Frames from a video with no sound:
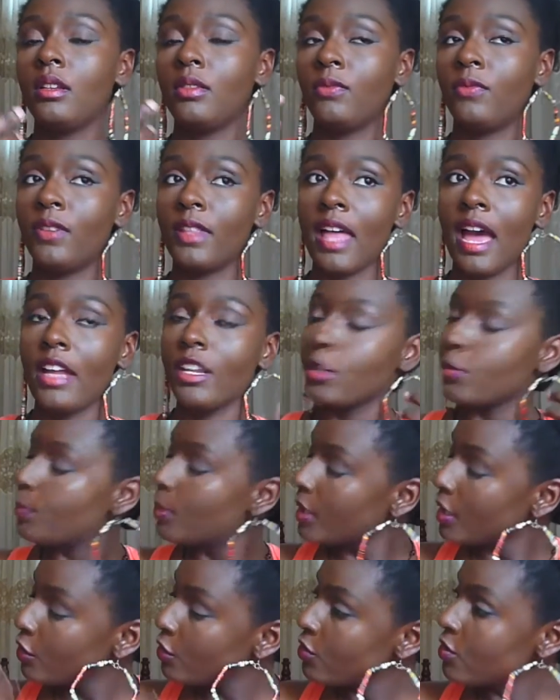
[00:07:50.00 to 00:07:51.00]
for that. You
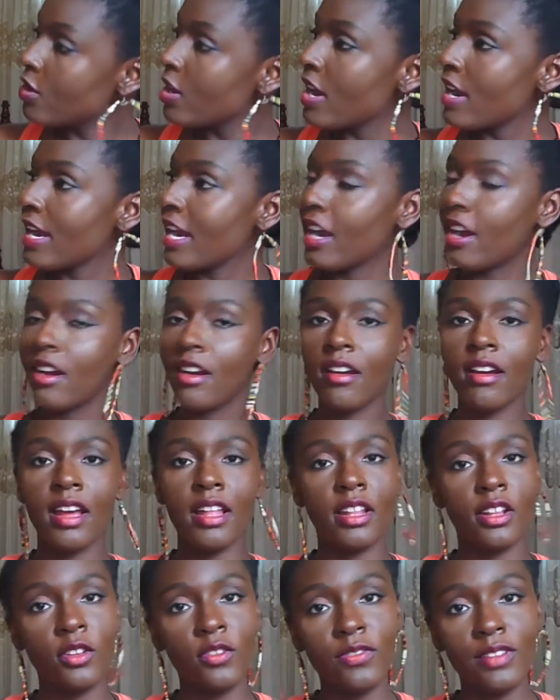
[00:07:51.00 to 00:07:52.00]
put it through your hair
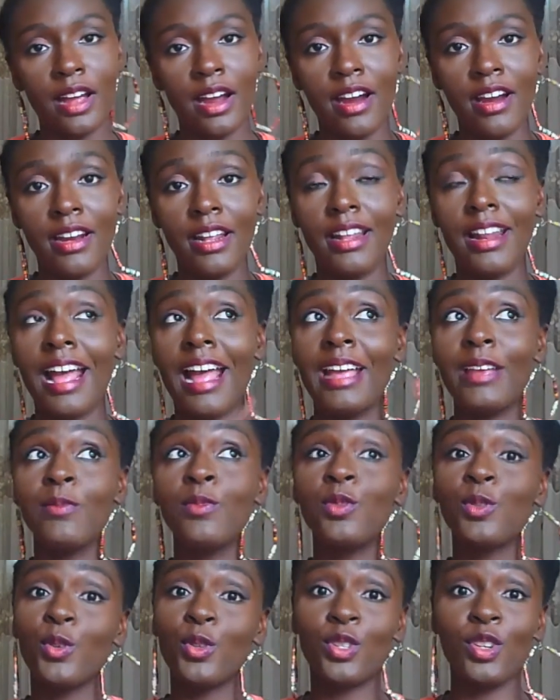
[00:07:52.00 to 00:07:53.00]
and then you flat iron it. I
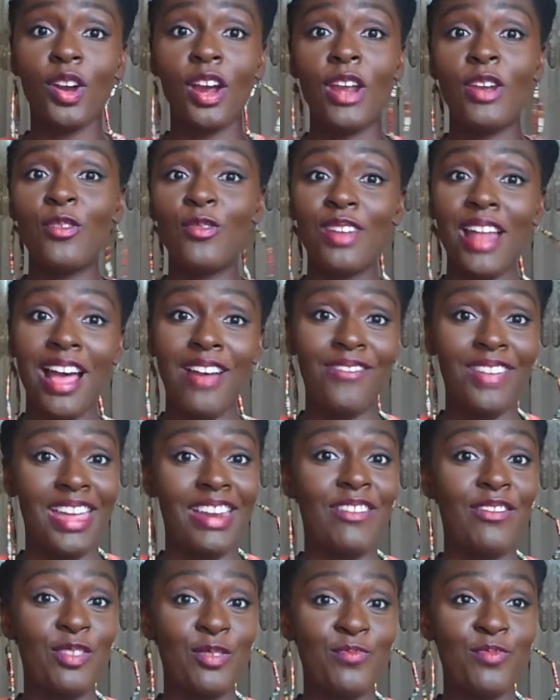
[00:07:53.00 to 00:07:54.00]
am so sorry I don't have
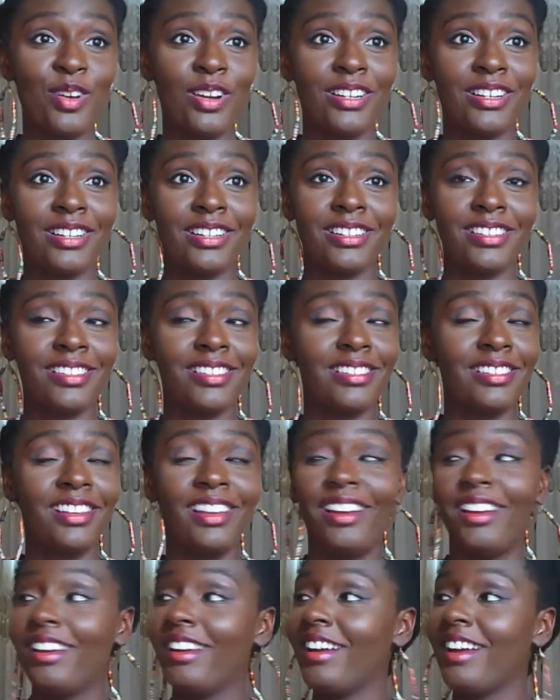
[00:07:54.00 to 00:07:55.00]
any of the products.
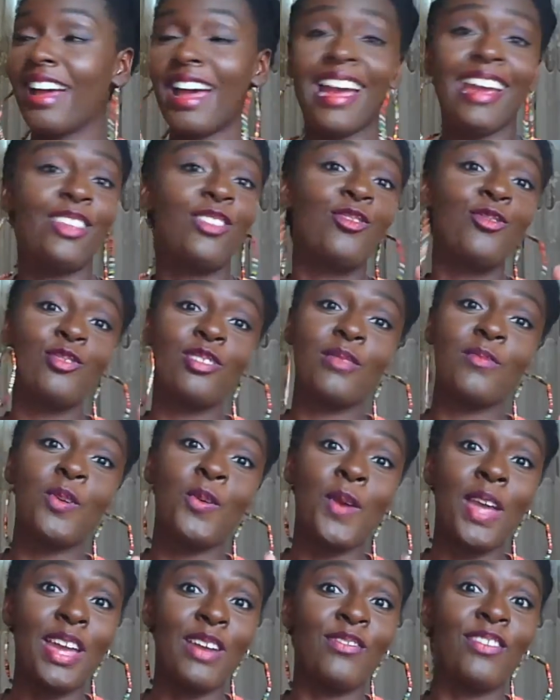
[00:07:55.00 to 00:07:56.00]
I threw them
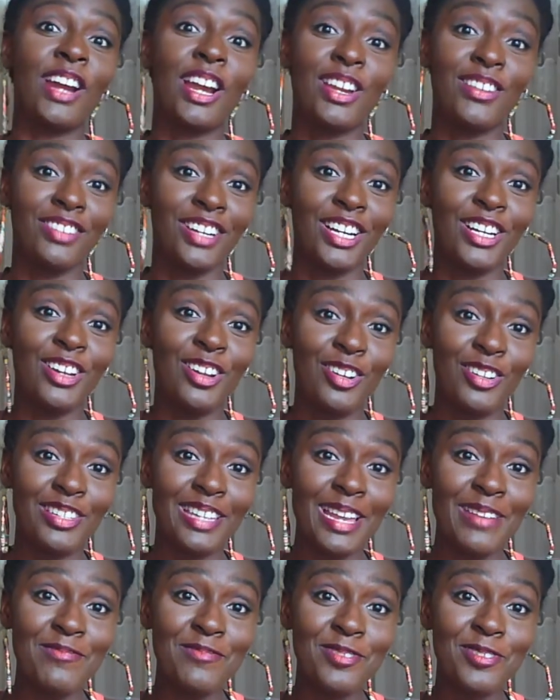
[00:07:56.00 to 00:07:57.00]
away a very, very long
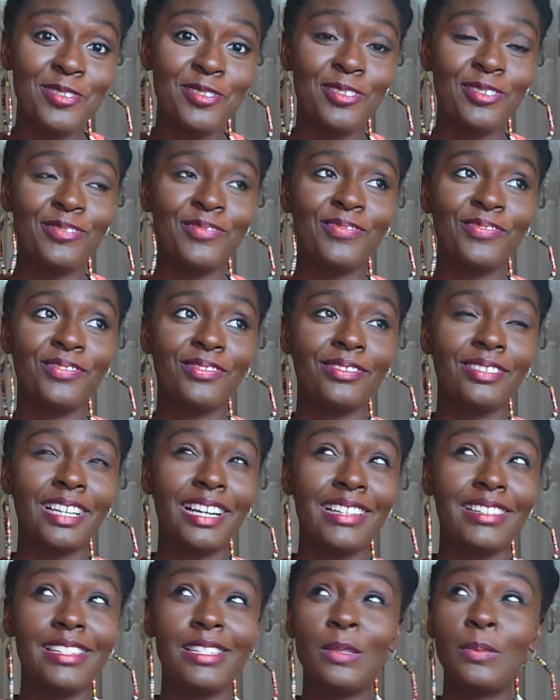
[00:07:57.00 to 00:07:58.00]
time ago.
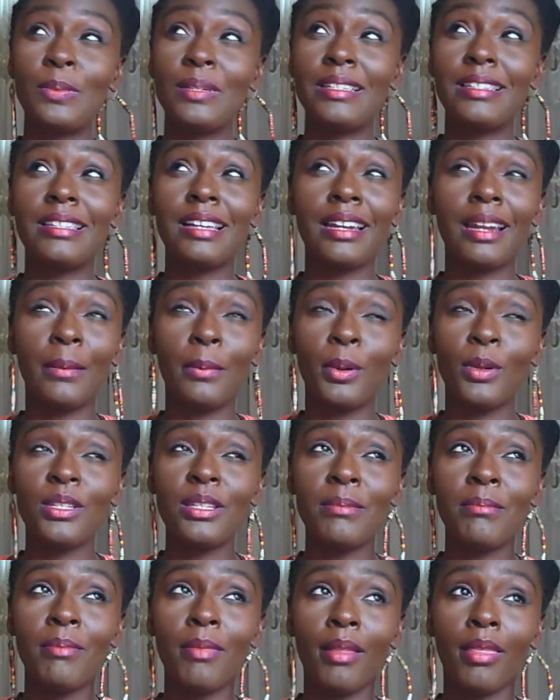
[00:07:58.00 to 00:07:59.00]
Because this was done
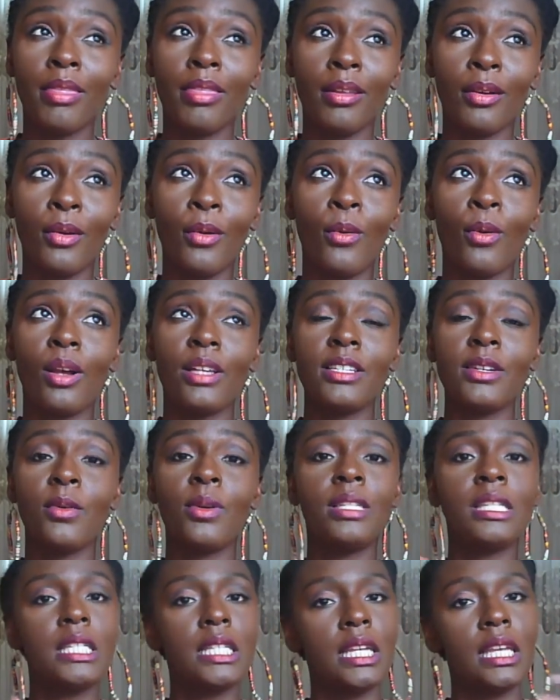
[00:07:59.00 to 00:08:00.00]
about a month ago because I
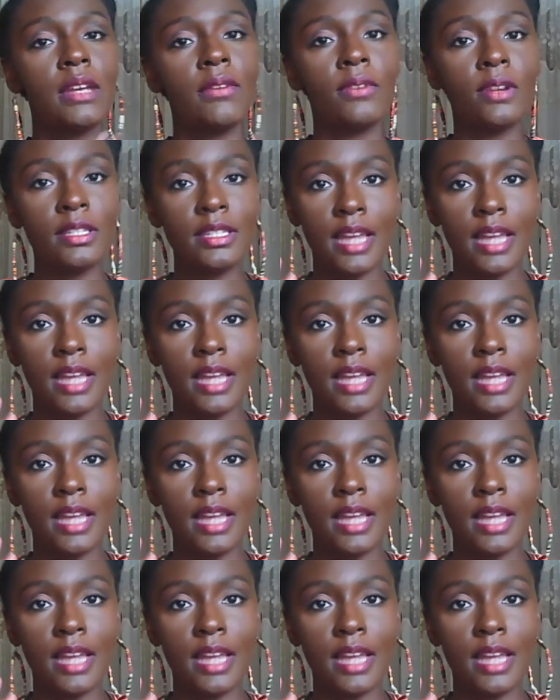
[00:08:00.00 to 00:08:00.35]
wanted to give her